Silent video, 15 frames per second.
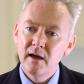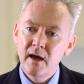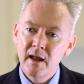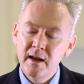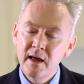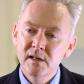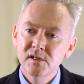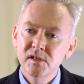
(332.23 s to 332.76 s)

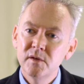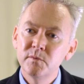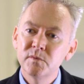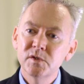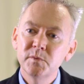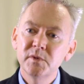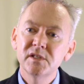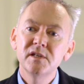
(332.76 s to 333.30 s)
and ask them
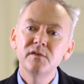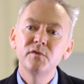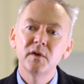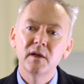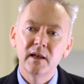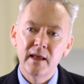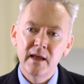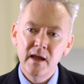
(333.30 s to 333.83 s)

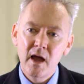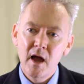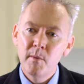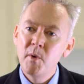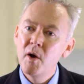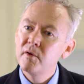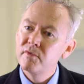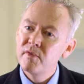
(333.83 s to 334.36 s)
specifically
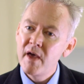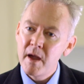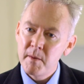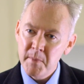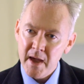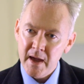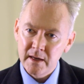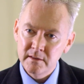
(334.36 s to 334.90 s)
about their
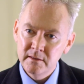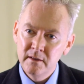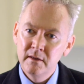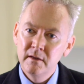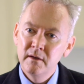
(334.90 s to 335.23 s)
pain,